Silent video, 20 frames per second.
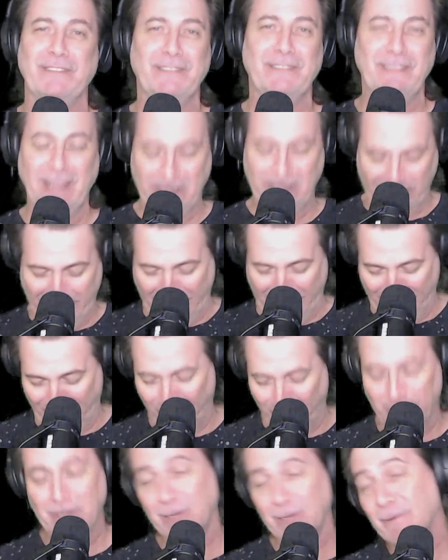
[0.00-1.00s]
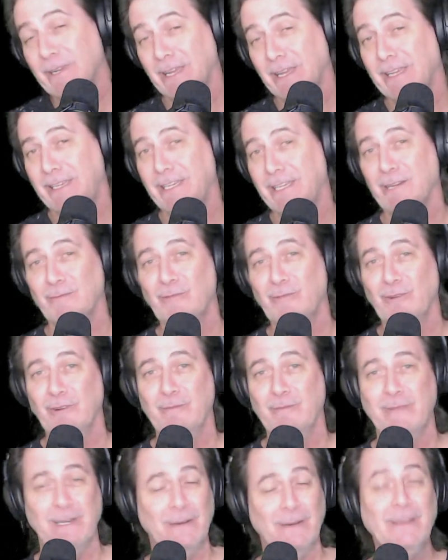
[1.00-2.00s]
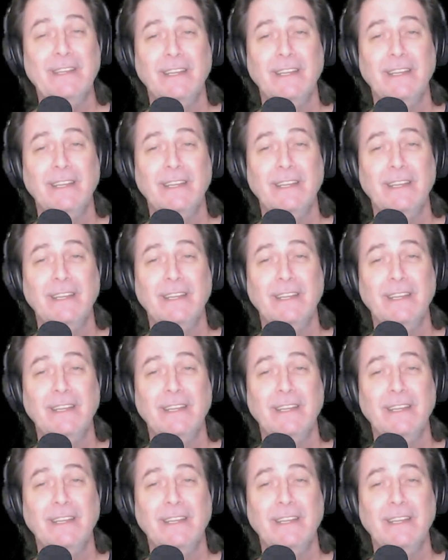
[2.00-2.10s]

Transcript: That's really what I care more about.